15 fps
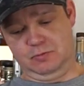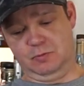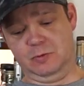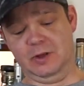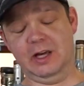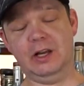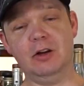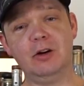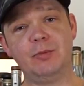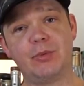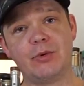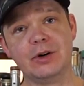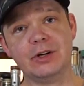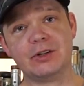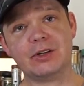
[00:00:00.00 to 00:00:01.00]
Well, they look
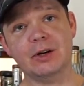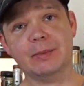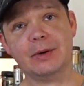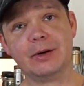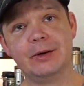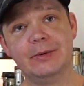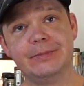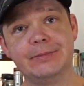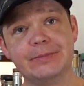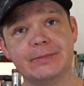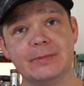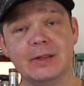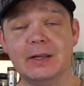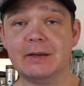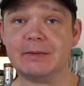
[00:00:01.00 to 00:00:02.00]
pretty similar.
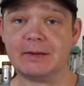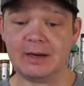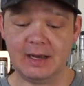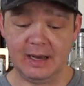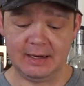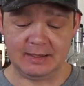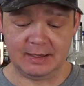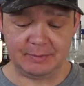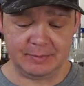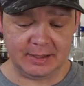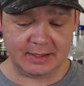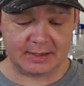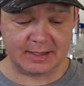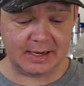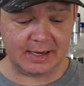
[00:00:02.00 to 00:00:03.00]
I have to
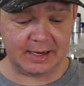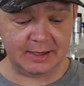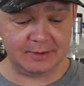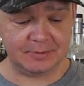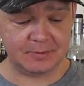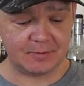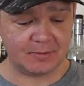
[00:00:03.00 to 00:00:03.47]
admit that.